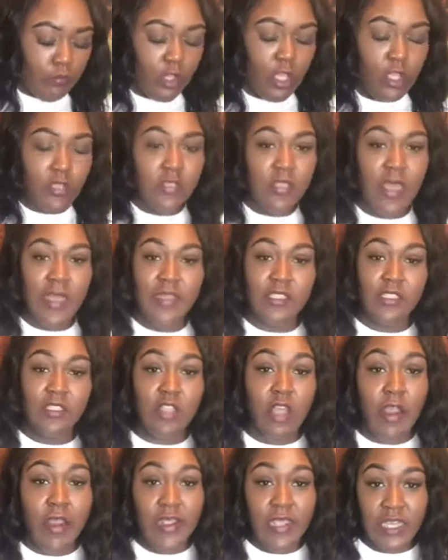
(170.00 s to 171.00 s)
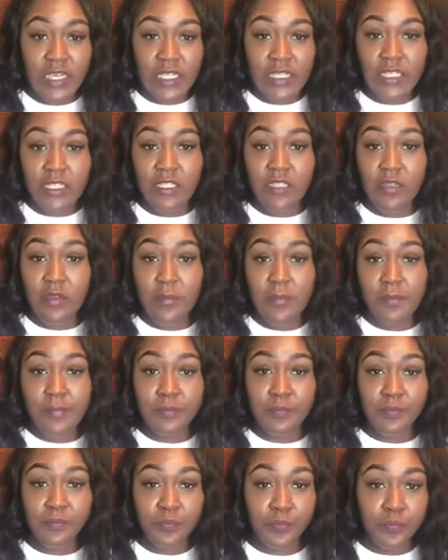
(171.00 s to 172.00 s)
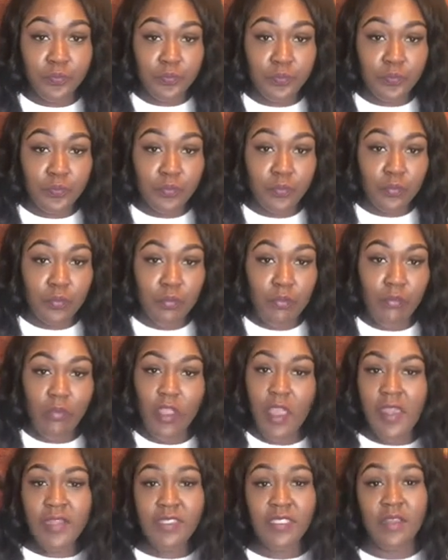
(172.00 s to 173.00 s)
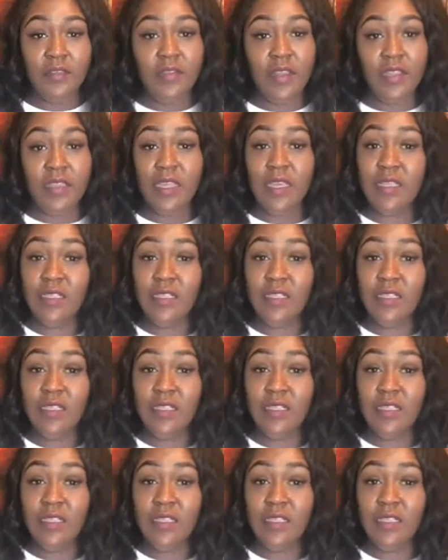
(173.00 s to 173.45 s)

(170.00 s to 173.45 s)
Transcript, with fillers: So I can start editing them um, and stuff like that.